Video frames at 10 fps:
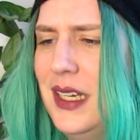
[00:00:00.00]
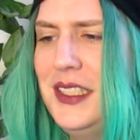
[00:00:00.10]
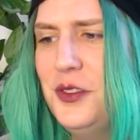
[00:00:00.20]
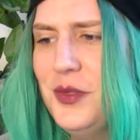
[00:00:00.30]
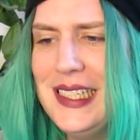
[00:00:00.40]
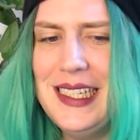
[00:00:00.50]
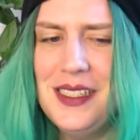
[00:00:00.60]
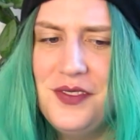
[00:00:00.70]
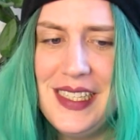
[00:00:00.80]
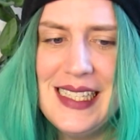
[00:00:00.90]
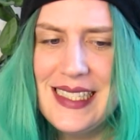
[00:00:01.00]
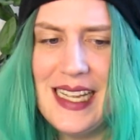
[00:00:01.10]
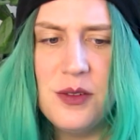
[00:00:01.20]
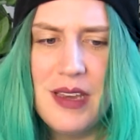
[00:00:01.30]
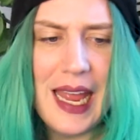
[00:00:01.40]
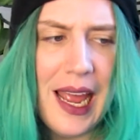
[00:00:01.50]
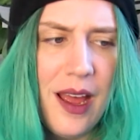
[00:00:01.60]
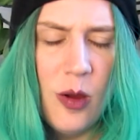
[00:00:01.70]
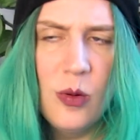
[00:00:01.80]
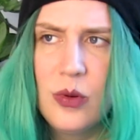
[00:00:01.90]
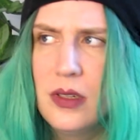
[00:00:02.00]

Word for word: I just really need to figure this out now.